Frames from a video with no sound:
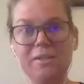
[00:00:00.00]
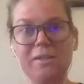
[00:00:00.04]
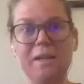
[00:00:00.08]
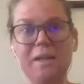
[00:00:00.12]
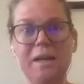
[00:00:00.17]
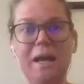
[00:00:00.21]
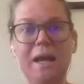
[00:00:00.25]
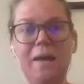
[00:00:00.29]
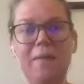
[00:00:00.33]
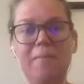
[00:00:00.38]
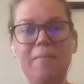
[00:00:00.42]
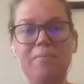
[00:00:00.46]

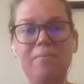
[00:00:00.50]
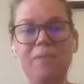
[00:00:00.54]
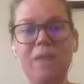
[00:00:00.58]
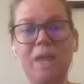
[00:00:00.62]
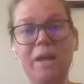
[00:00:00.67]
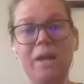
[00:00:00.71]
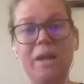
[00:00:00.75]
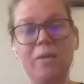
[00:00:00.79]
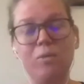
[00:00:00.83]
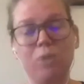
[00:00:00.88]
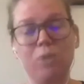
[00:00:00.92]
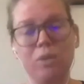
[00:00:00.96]
And
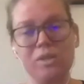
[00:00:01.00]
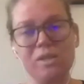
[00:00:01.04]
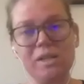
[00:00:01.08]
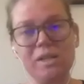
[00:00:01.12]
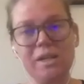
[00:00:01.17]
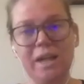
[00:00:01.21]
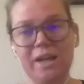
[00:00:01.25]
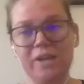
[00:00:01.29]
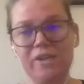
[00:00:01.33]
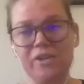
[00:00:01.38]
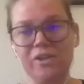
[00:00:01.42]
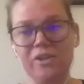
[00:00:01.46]
it wasn't
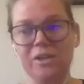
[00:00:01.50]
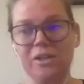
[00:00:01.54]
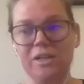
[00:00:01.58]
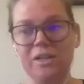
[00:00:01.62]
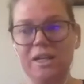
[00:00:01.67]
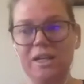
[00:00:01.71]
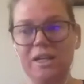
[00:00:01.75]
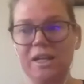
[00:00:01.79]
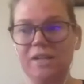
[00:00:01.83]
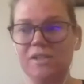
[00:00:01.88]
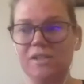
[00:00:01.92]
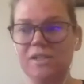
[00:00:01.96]
actually
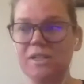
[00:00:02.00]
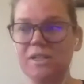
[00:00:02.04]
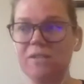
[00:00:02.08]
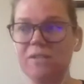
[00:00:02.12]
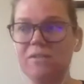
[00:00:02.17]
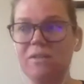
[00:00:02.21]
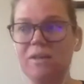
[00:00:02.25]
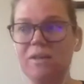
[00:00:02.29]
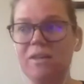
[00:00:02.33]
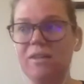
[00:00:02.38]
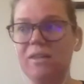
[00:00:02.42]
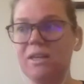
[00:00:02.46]
until
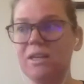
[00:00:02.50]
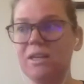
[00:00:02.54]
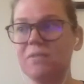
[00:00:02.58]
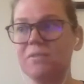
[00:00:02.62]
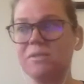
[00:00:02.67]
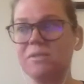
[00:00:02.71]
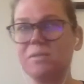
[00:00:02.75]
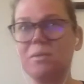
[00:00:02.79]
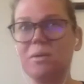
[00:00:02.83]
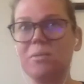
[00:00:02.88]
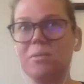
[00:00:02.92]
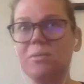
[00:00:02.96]
I think it was
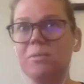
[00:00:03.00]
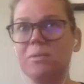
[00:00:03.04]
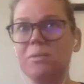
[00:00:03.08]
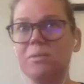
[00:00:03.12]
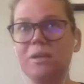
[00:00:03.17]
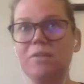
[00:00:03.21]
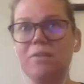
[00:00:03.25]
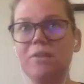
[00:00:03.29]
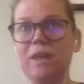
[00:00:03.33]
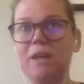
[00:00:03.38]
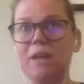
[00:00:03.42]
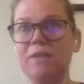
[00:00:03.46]
probably
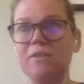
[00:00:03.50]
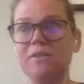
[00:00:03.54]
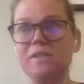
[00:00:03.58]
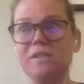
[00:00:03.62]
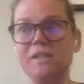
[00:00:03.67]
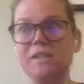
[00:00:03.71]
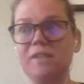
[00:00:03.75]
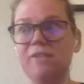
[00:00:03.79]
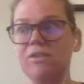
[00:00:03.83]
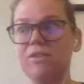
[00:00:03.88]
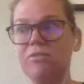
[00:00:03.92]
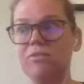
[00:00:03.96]
around
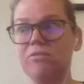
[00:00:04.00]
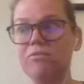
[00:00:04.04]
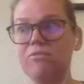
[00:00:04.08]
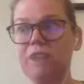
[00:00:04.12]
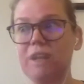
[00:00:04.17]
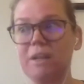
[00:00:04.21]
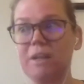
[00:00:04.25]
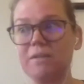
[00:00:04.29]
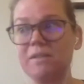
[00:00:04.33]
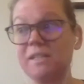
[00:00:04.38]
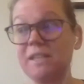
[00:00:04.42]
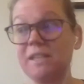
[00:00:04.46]
7
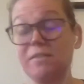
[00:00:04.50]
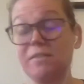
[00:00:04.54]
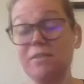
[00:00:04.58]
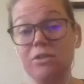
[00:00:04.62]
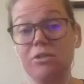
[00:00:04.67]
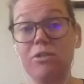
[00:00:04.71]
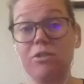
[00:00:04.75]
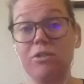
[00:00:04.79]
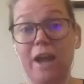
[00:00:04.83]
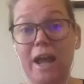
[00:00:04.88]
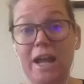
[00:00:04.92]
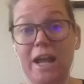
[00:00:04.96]

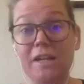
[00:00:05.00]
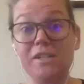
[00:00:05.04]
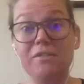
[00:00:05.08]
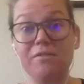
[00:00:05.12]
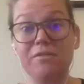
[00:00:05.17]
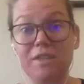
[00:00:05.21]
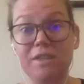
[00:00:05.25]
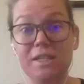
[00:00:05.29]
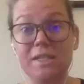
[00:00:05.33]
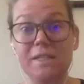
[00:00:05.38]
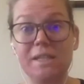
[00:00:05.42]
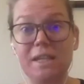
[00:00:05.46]
or 8 of
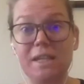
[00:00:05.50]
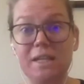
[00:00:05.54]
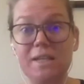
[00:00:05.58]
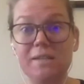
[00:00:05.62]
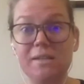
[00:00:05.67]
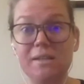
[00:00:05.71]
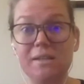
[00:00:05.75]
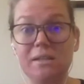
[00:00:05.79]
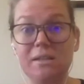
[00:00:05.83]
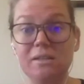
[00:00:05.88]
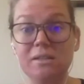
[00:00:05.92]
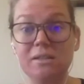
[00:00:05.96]
the
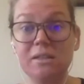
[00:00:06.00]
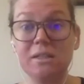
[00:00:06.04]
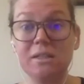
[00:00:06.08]
season,